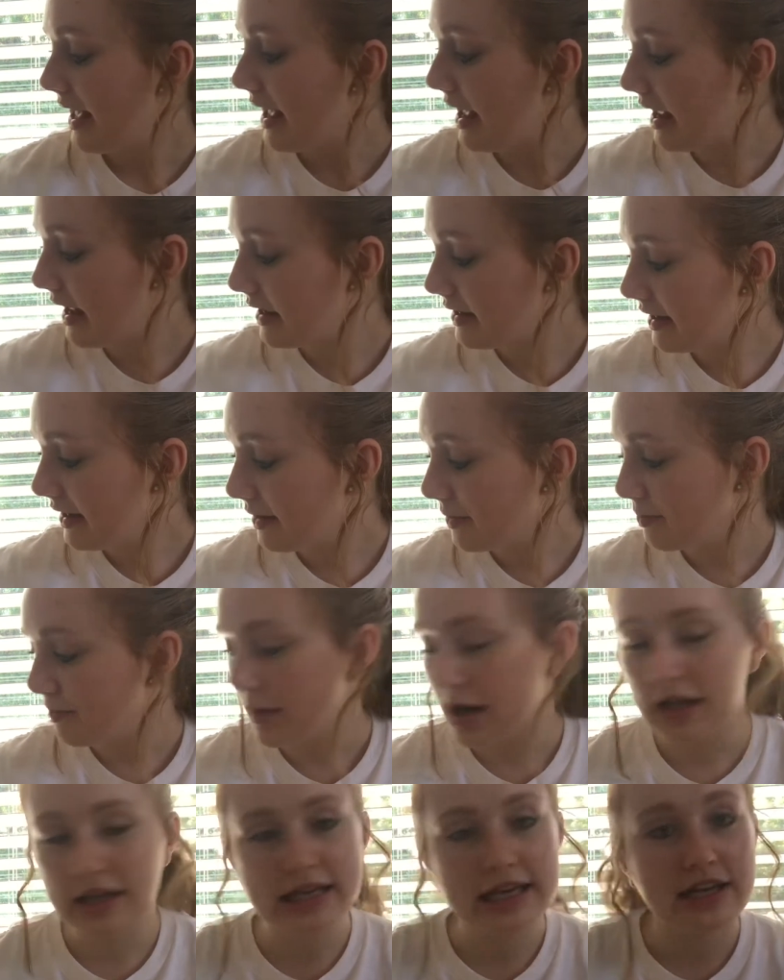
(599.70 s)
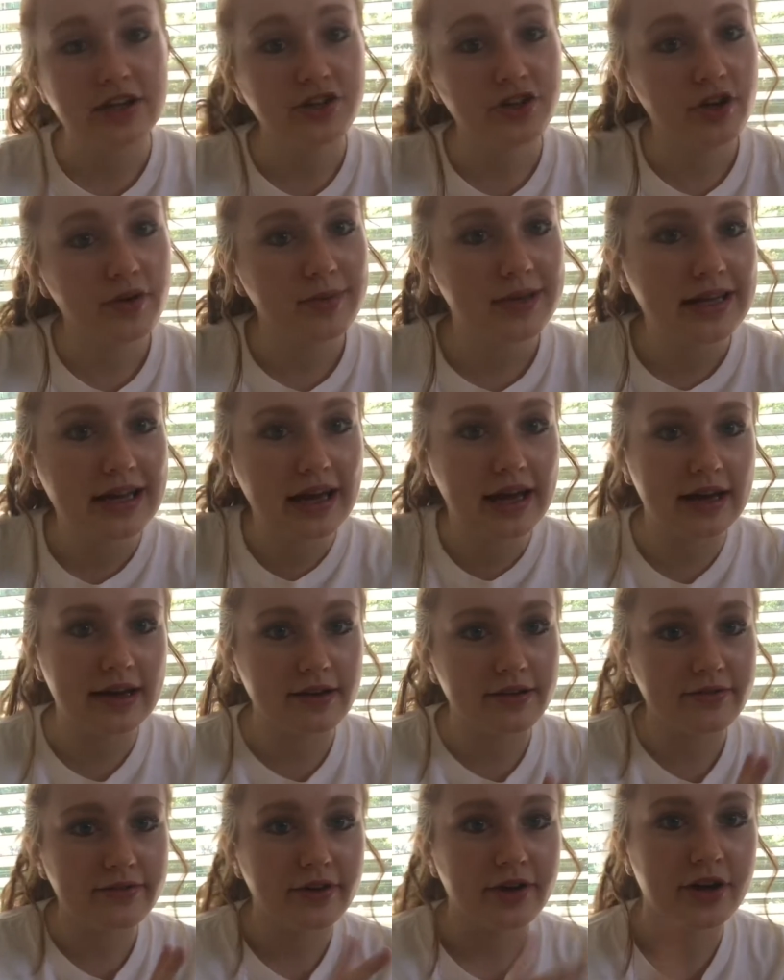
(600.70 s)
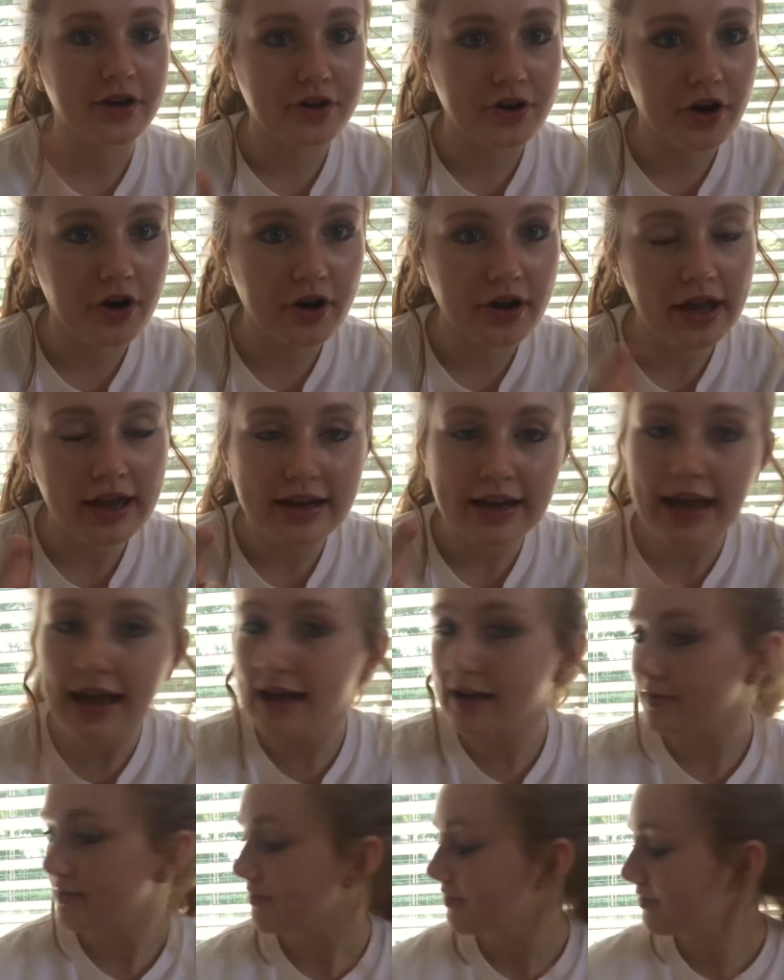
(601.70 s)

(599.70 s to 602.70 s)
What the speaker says: And yeah, Molly and Toby. I have a dog and a cat.